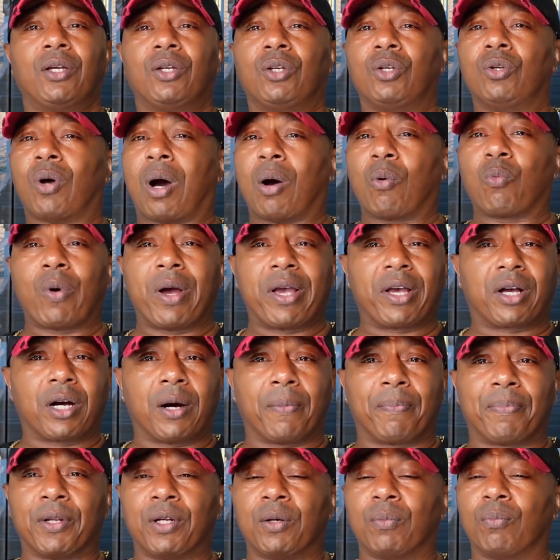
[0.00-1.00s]
You know, I wake
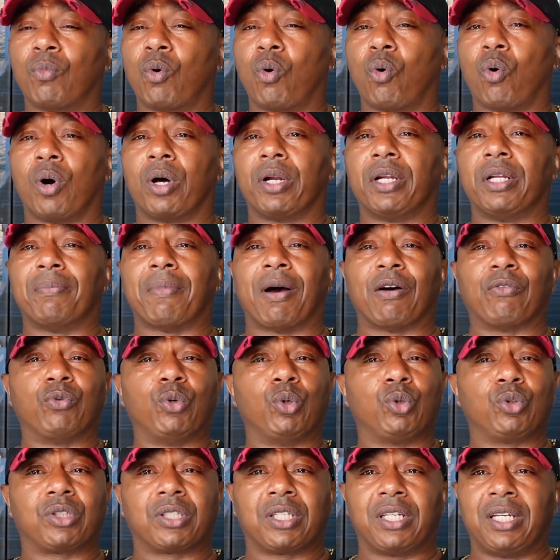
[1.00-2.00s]
up in the morning, my
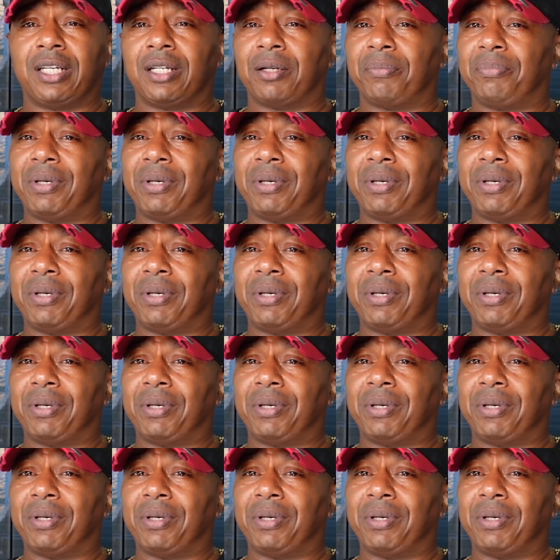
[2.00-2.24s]
routine